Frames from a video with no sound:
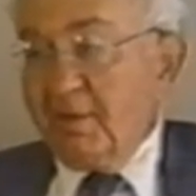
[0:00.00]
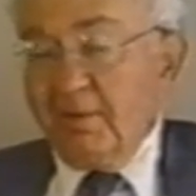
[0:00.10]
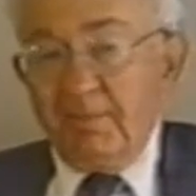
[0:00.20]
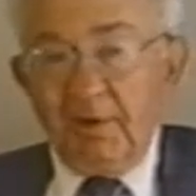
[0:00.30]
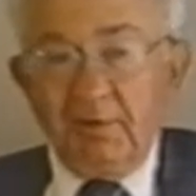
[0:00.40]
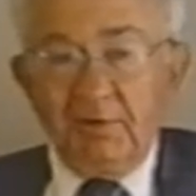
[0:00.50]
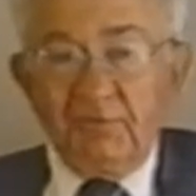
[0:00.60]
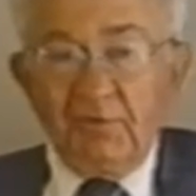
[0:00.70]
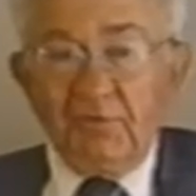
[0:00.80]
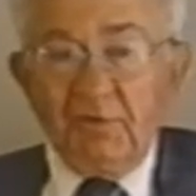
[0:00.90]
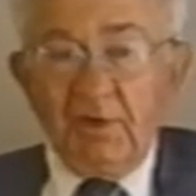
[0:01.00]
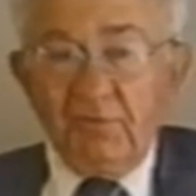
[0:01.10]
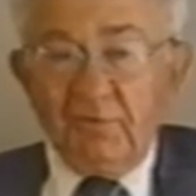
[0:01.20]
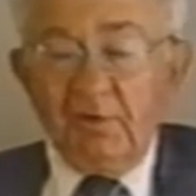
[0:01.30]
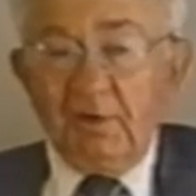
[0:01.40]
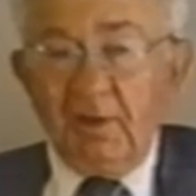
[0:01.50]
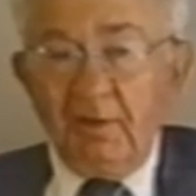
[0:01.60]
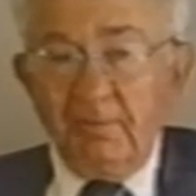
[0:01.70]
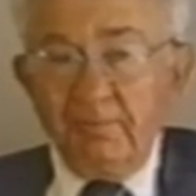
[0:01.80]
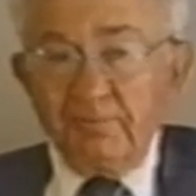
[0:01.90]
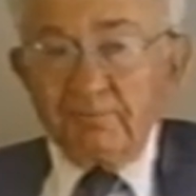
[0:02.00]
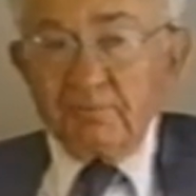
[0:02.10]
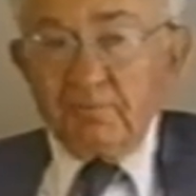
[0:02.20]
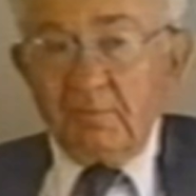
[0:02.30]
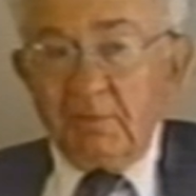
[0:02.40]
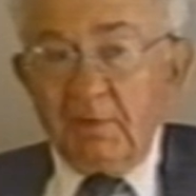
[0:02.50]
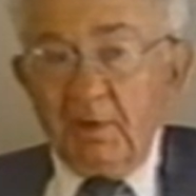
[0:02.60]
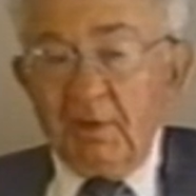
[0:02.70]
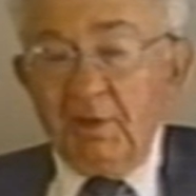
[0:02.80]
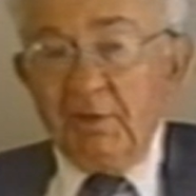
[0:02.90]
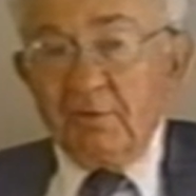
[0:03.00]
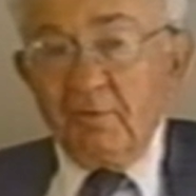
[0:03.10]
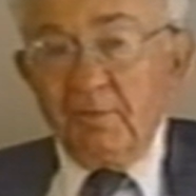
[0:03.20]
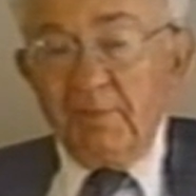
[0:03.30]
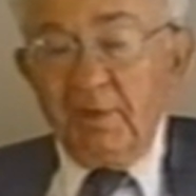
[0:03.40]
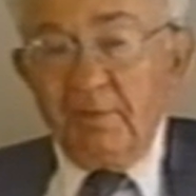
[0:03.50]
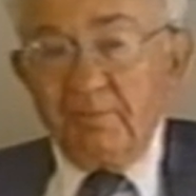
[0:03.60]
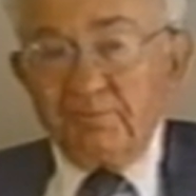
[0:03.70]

about it just yesterday, and he told me,